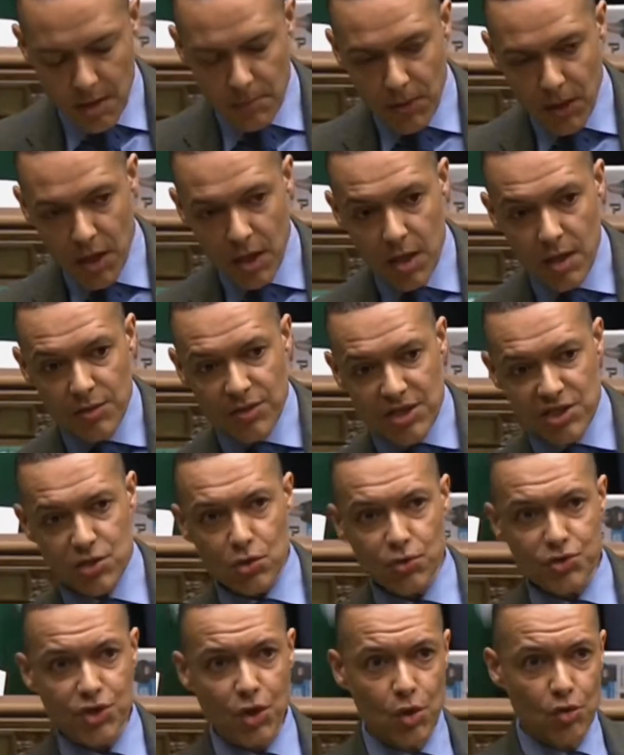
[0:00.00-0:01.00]
But let's
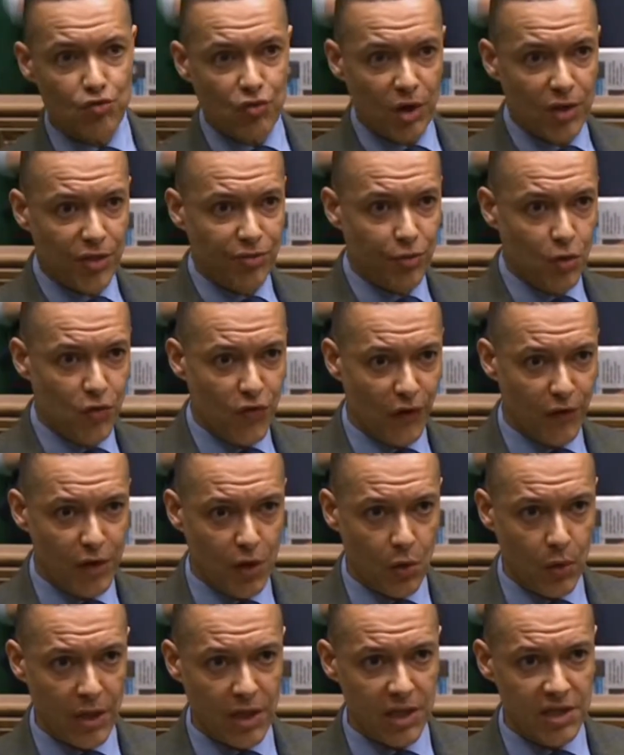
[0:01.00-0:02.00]
also run through very
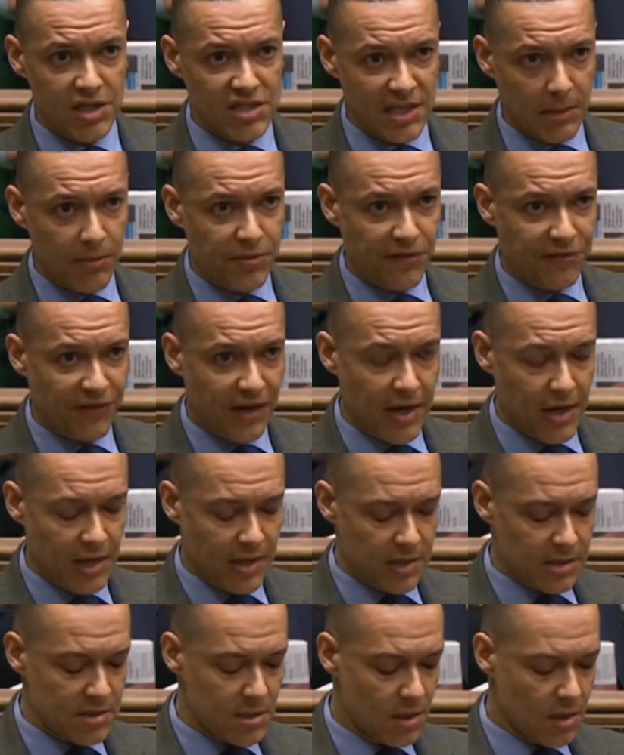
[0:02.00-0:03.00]
quickly some of the
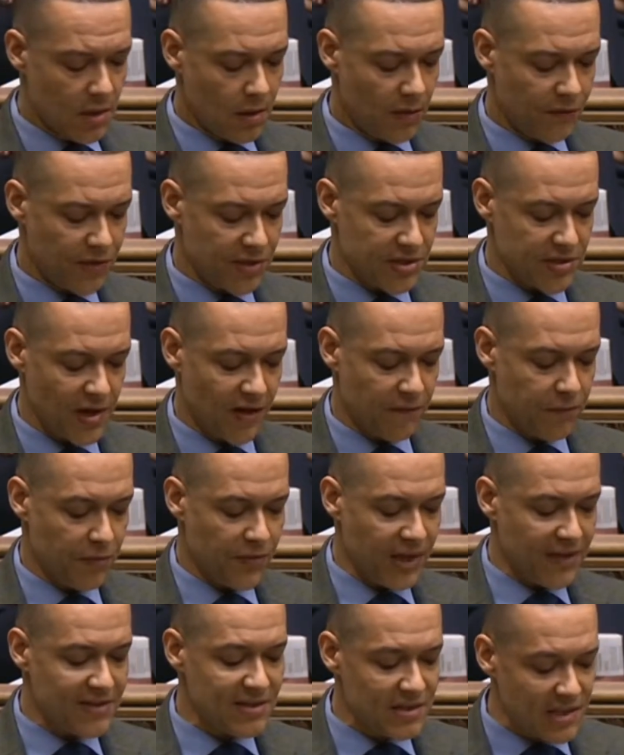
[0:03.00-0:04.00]
failings of this
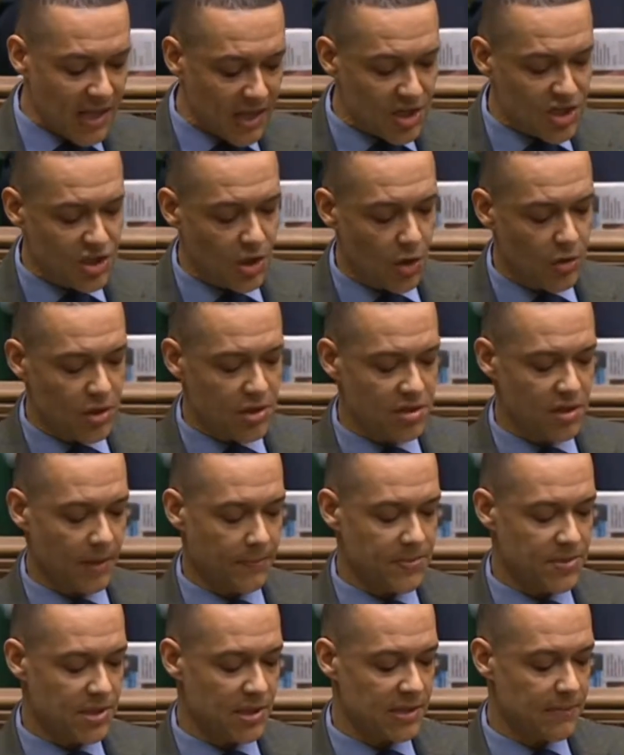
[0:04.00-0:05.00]
government. They slashed solar
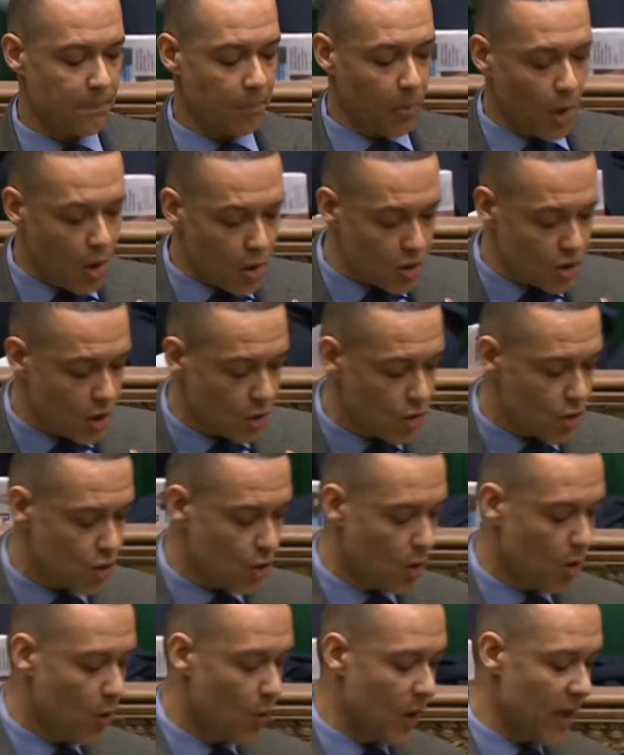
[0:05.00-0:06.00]
subsidies, blocked
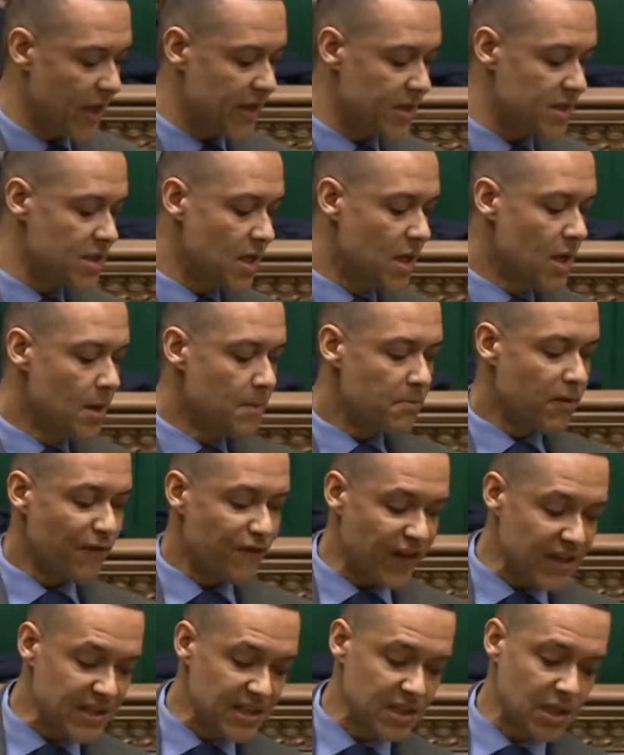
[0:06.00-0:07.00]
onshore wind,
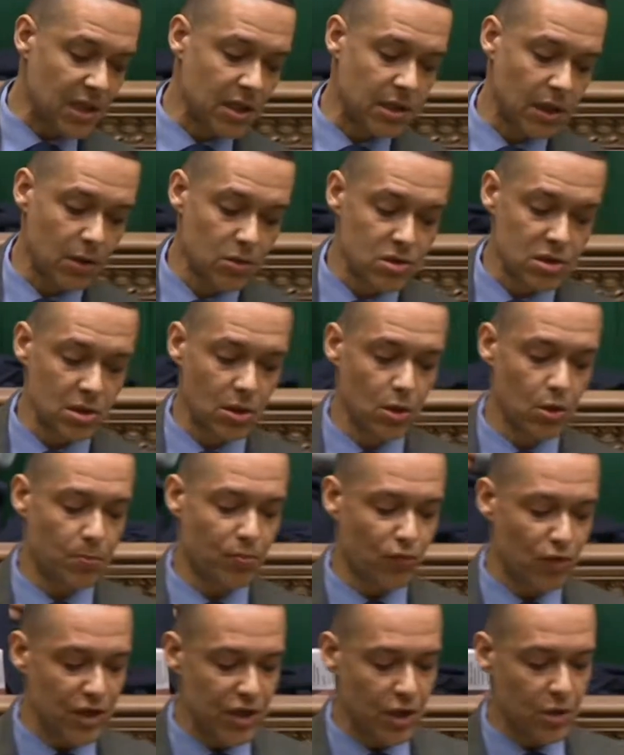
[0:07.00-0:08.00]
prevented the
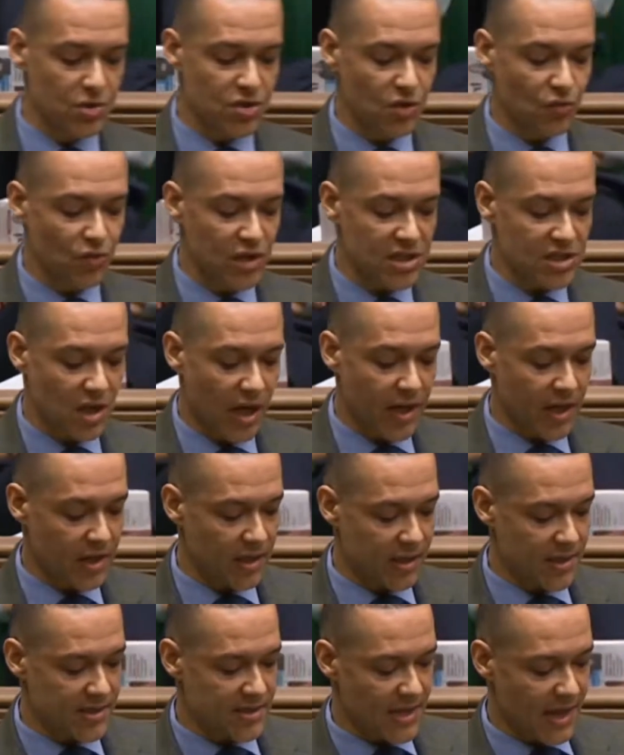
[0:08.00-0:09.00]
closed-loop reuse and
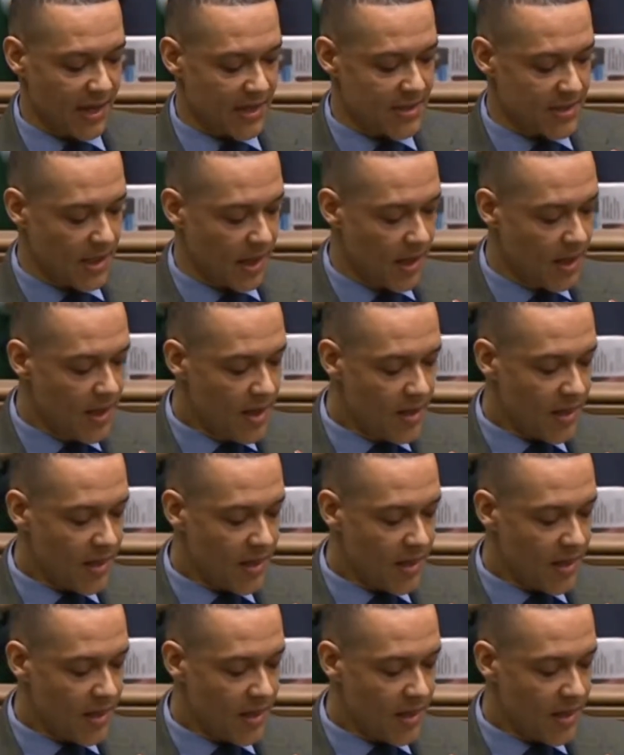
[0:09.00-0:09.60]
recycling sector.